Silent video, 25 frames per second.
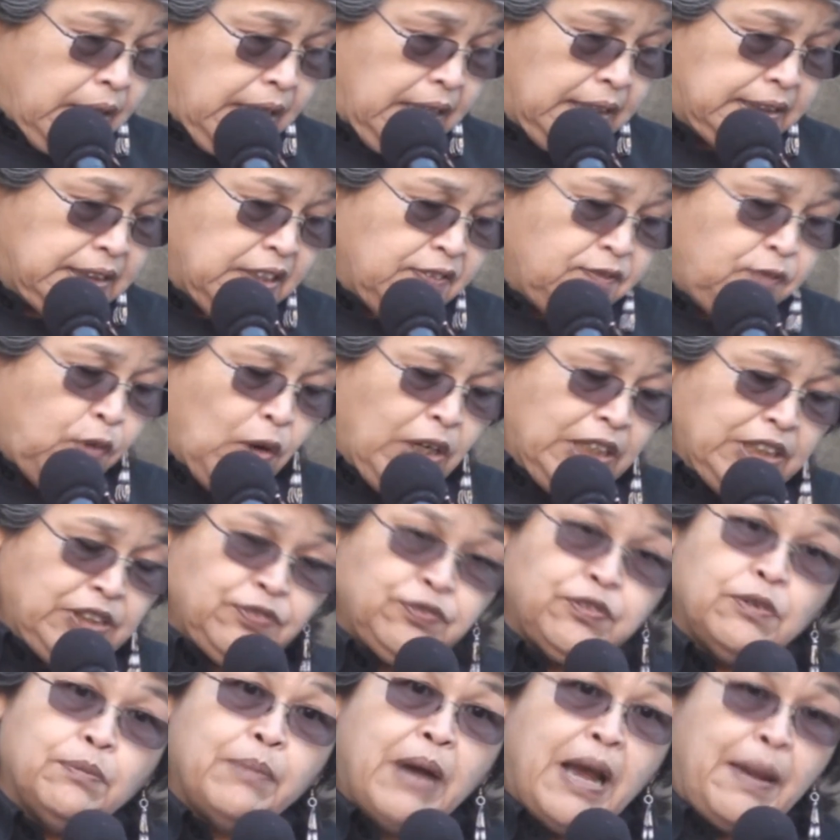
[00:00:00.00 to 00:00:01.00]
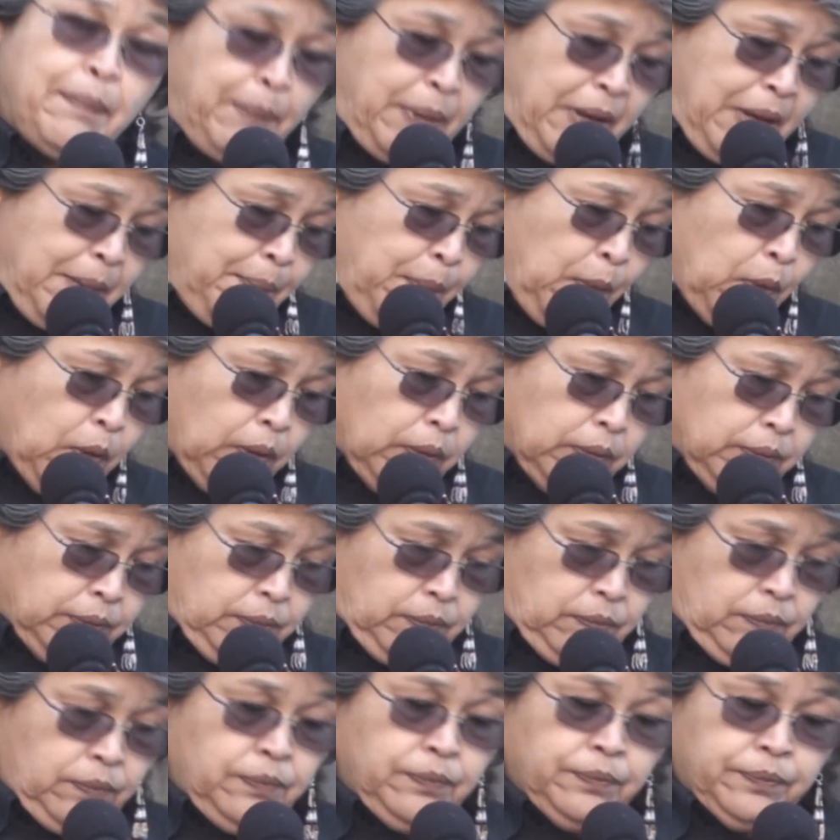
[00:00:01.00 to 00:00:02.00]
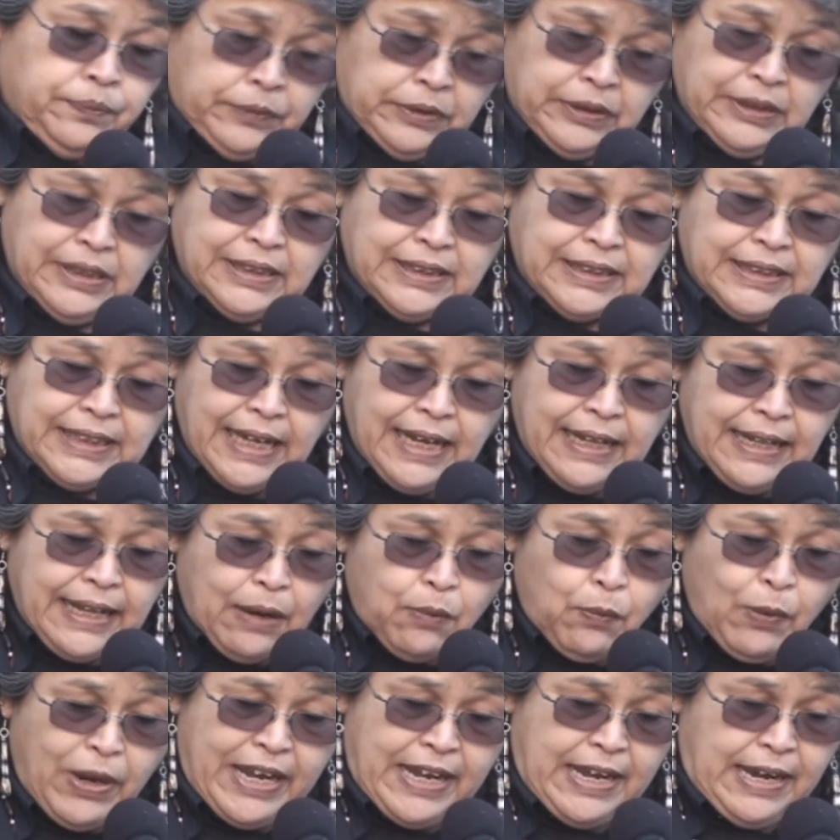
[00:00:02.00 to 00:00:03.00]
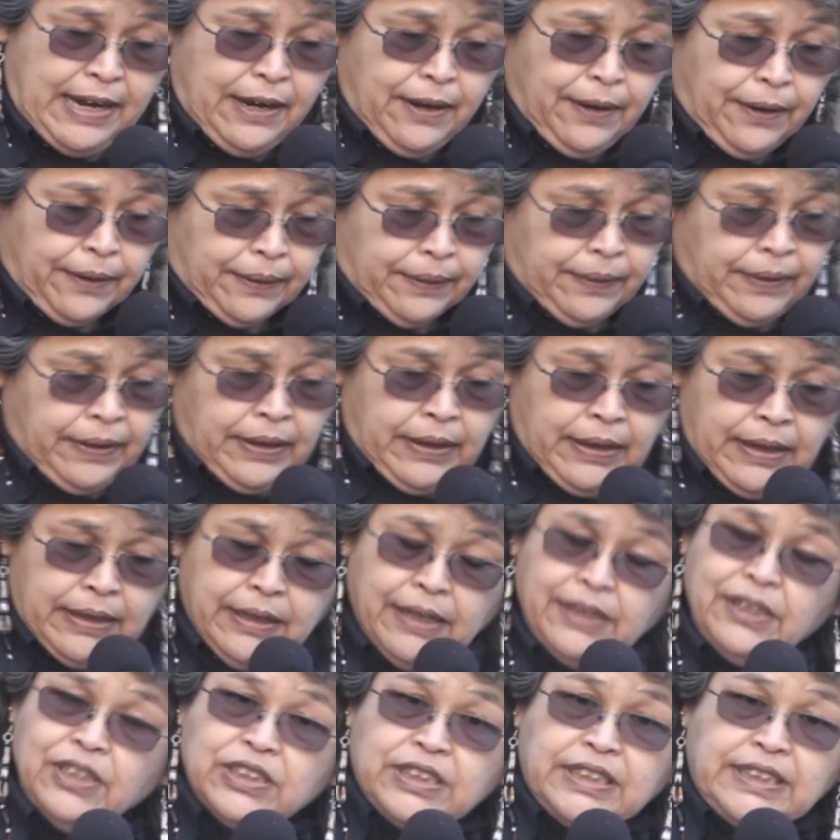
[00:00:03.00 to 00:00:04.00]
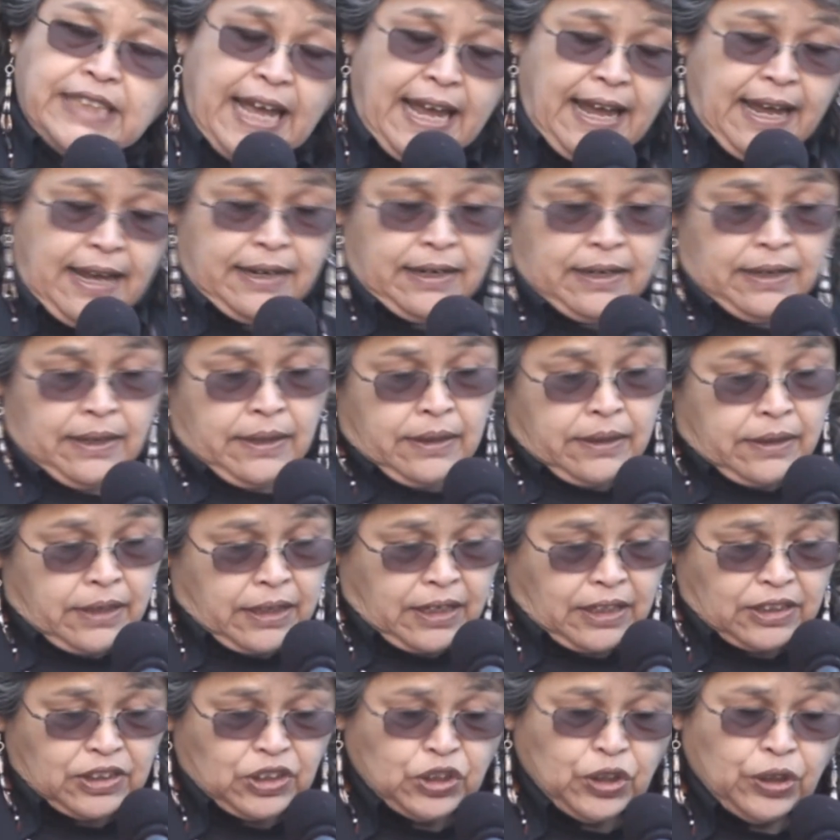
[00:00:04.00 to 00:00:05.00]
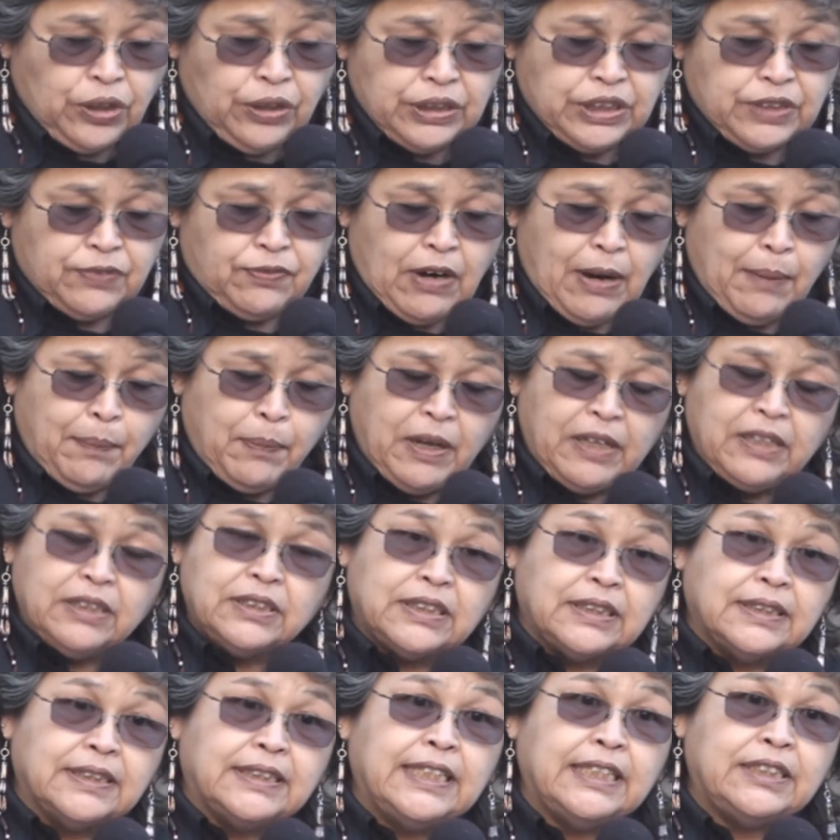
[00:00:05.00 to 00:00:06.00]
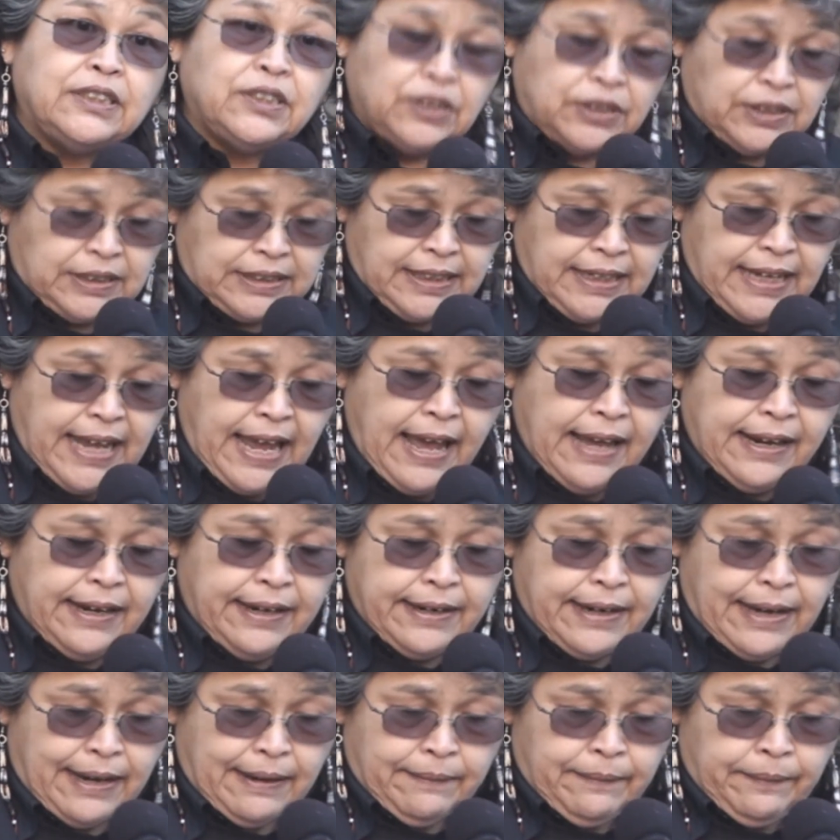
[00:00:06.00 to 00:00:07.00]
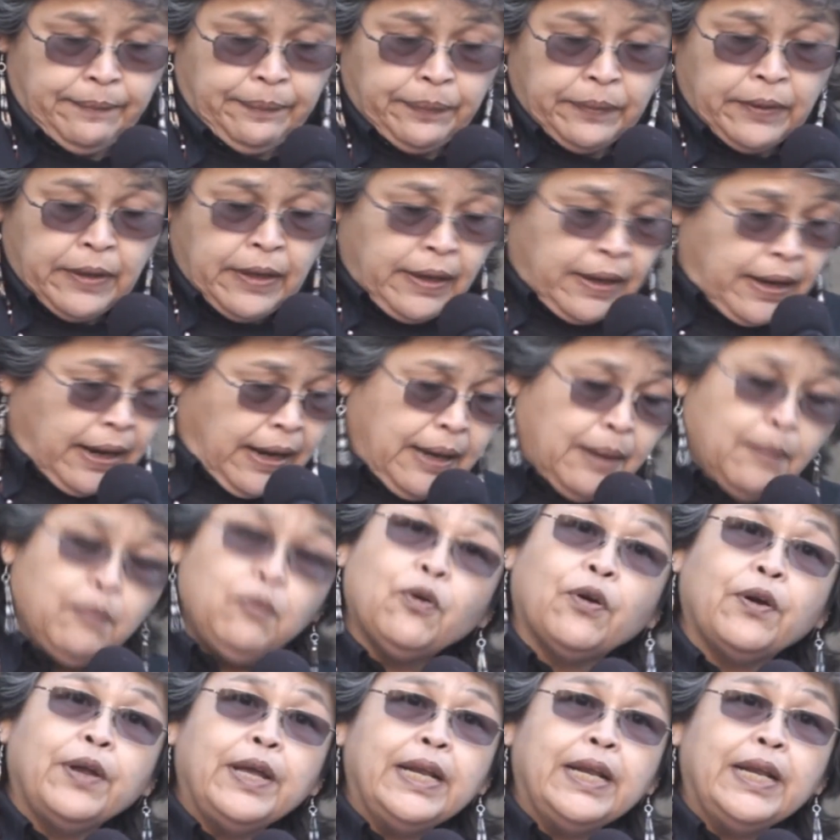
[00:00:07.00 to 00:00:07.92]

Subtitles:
It's a voice from my people to say that we hear and understand the concerns of our brothers and sisters in Canada. I am